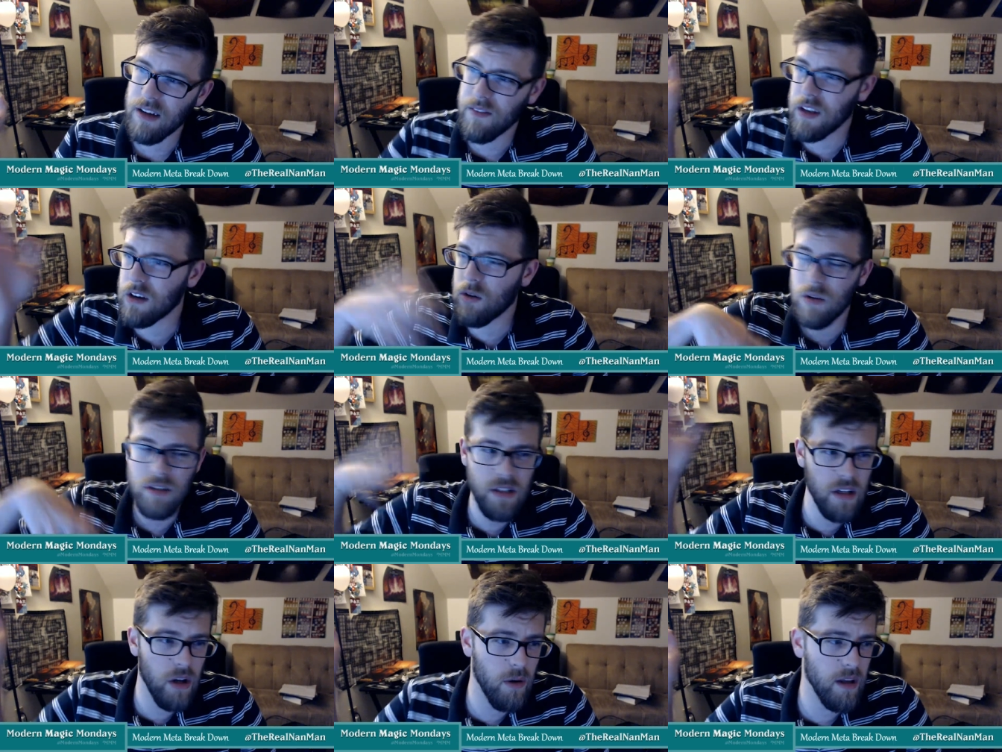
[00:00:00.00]
And of course,
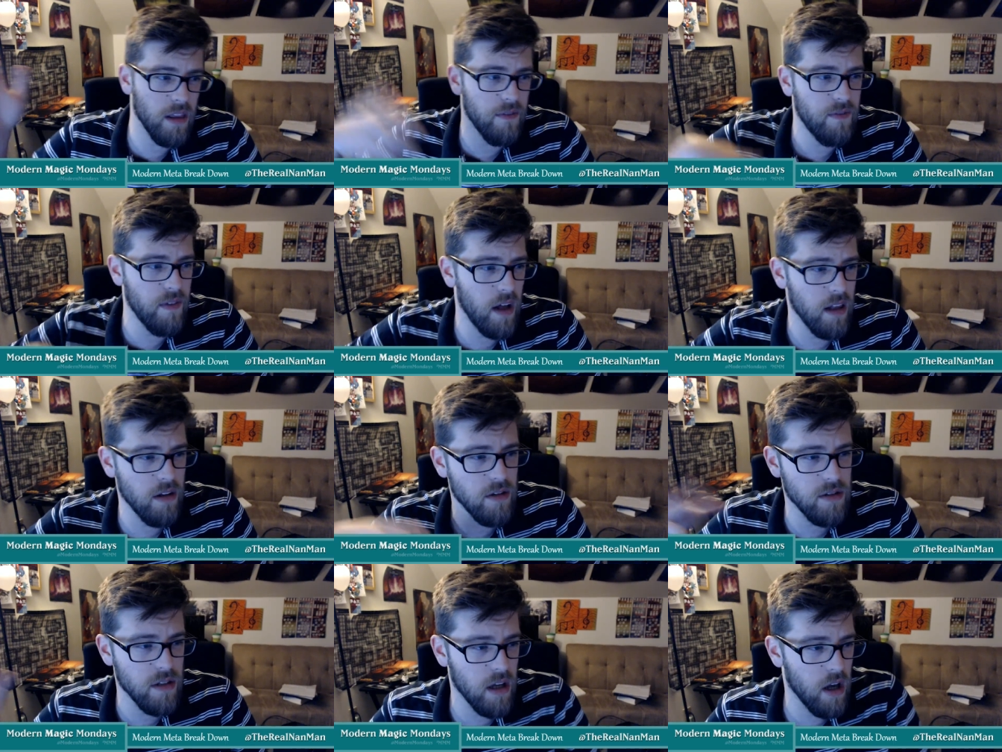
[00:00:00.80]
you know, hit the
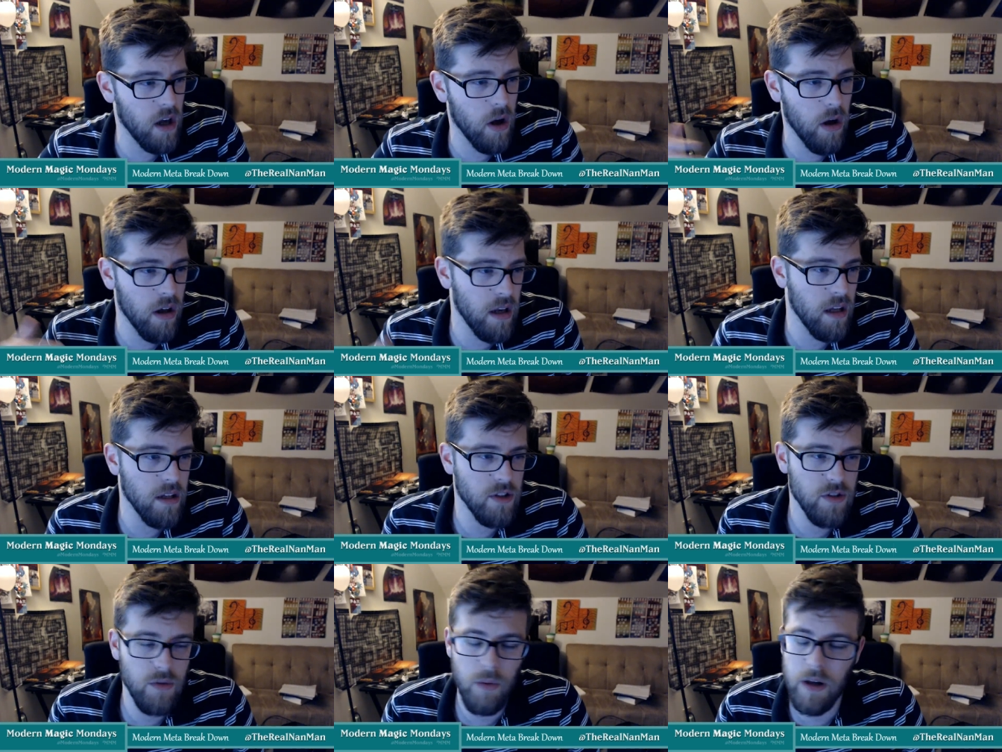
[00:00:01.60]
follows on
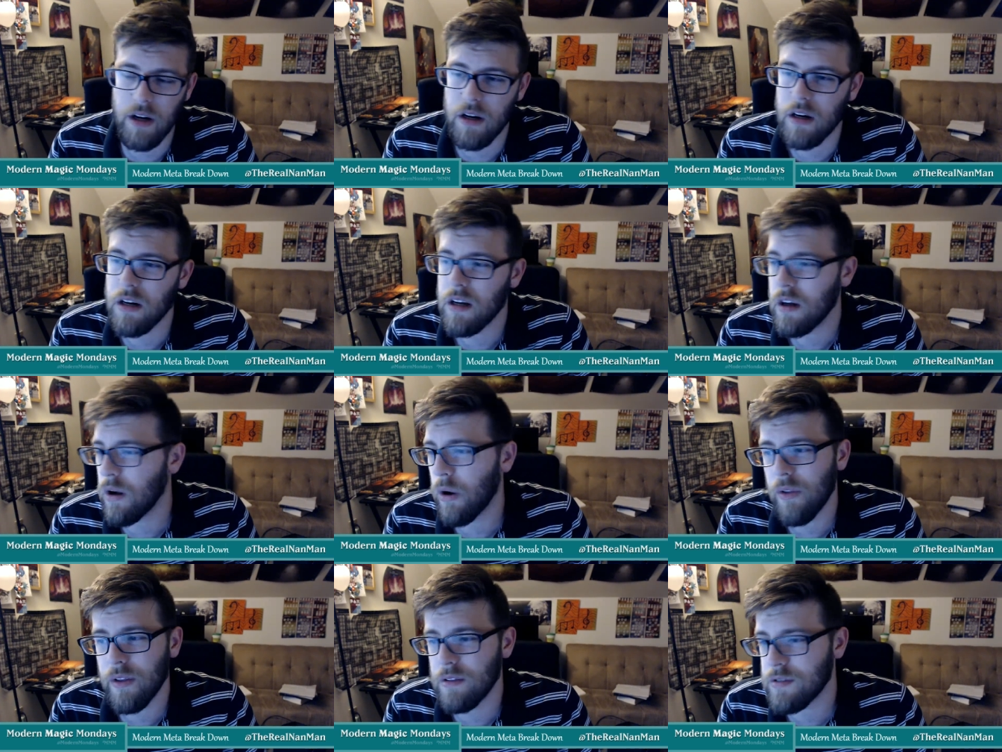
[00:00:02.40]
Twitter,
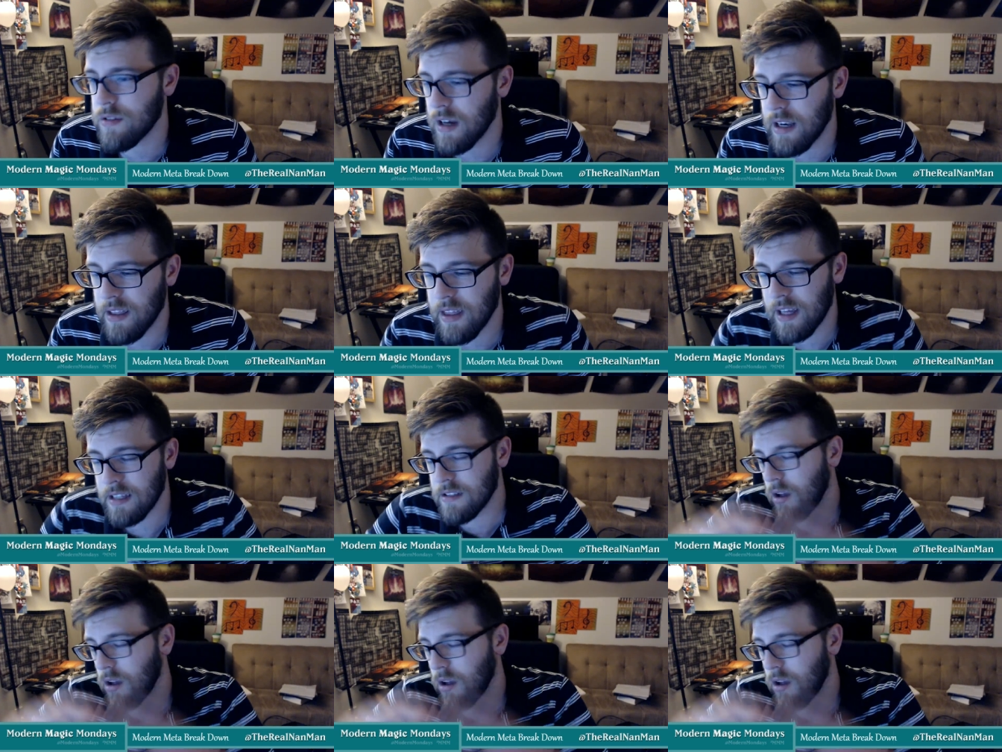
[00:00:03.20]
all those kind of things.